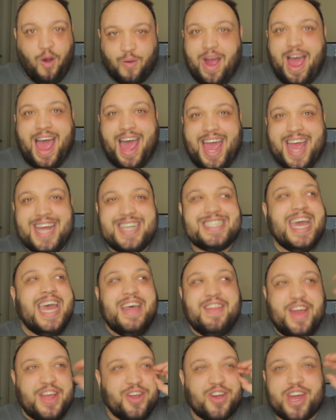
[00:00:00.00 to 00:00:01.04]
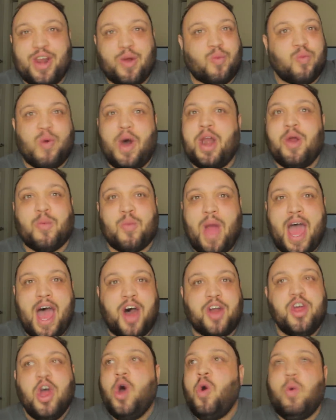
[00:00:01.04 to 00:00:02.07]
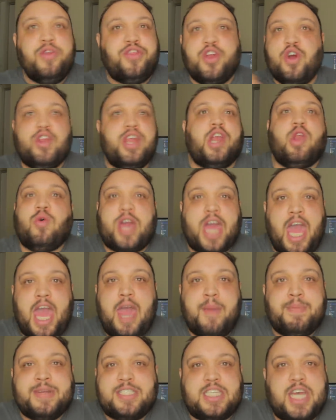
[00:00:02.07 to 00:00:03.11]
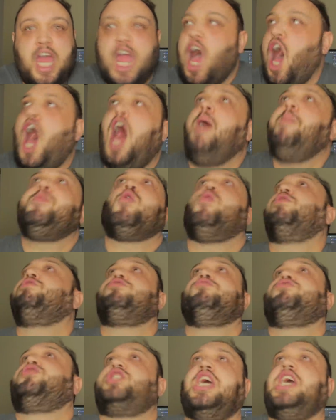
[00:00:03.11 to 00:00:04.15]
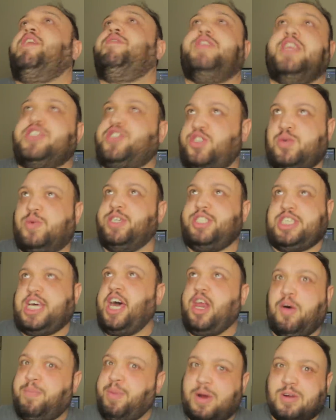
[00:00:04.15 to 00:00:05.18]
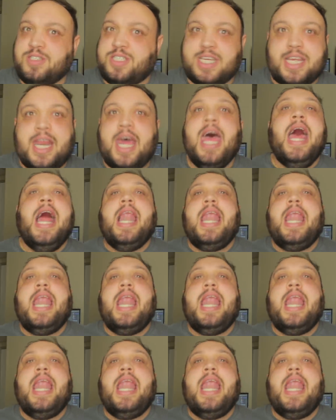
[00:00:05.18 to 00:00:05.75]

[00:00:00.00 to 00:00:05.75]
all right? That you're gonna run around with your little cape and say, I'm going to save this suicidal person.